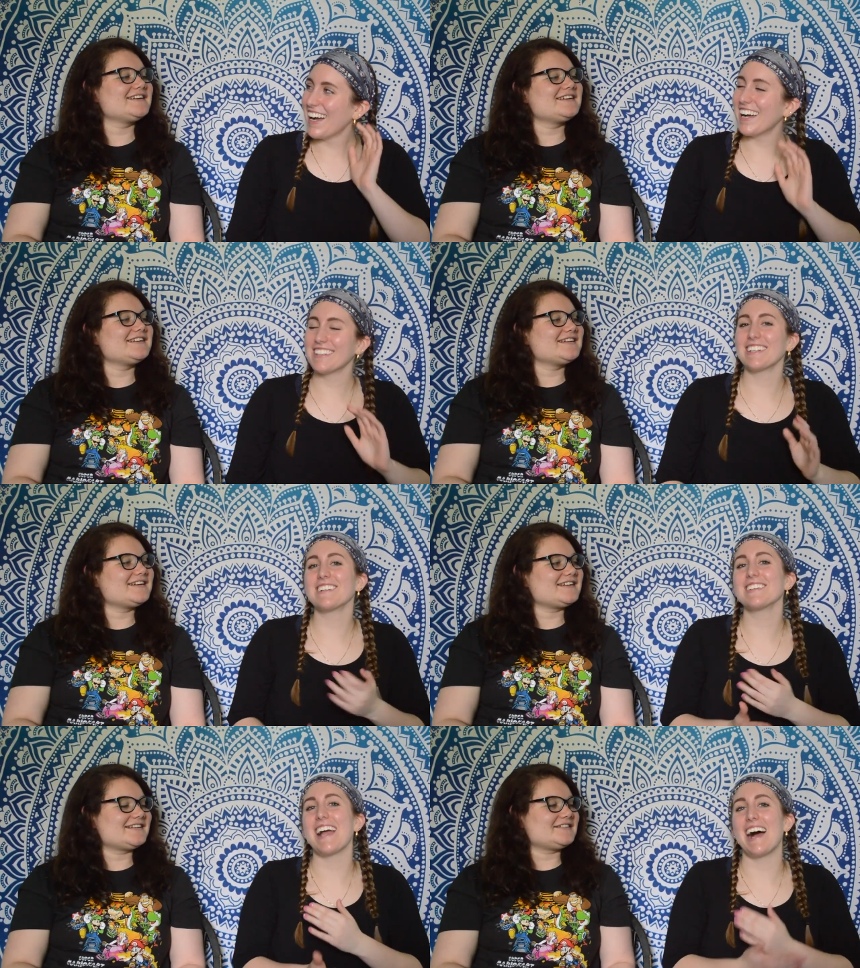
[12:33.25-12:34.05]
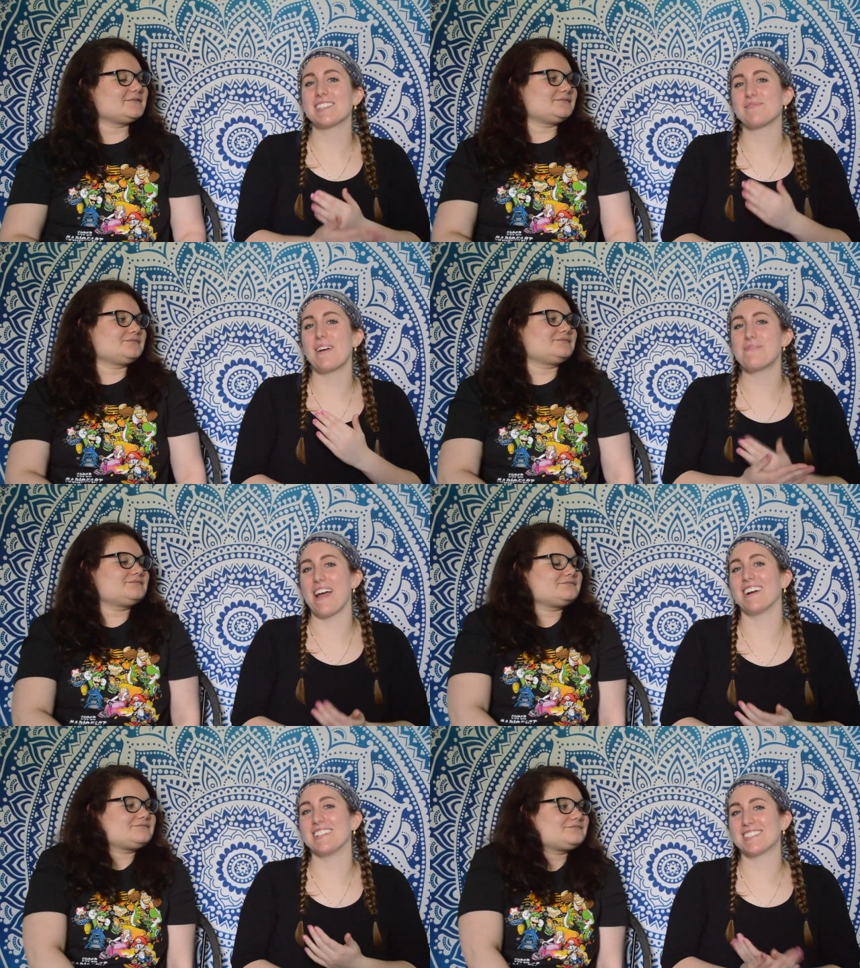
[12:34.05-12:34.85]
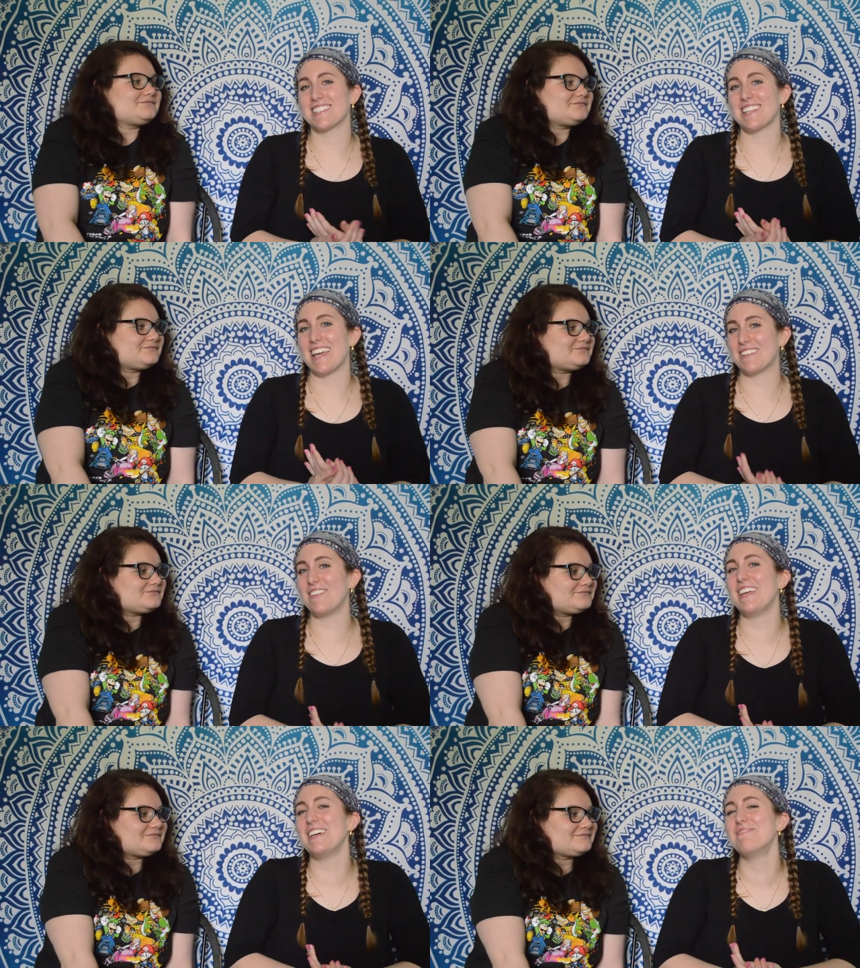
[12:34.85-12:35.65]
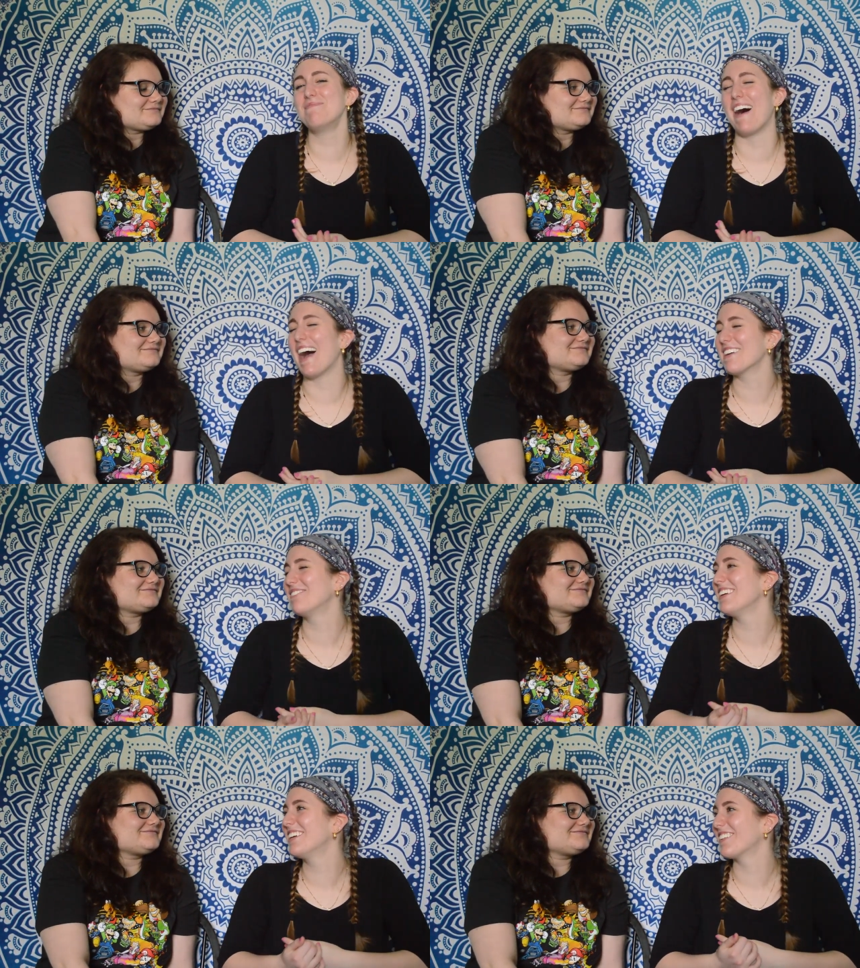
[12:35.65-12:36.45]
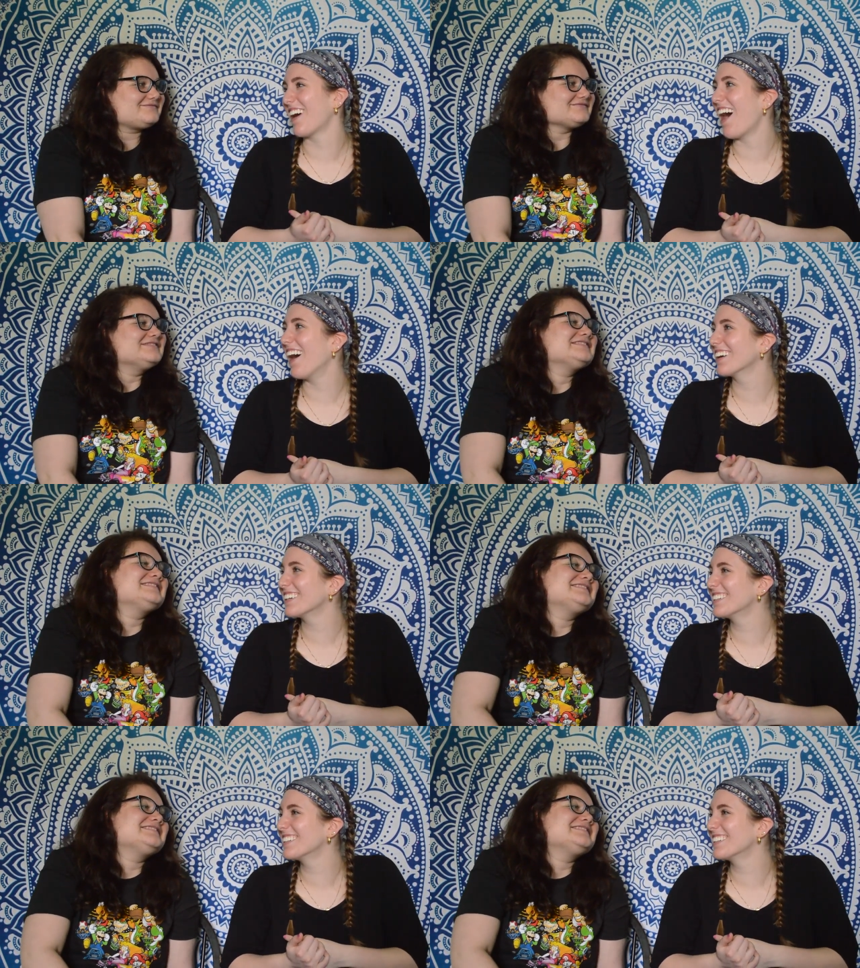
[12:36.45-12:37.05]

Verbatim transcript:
Speaker 1: I literally asked my parents to take me and buy me Crocs.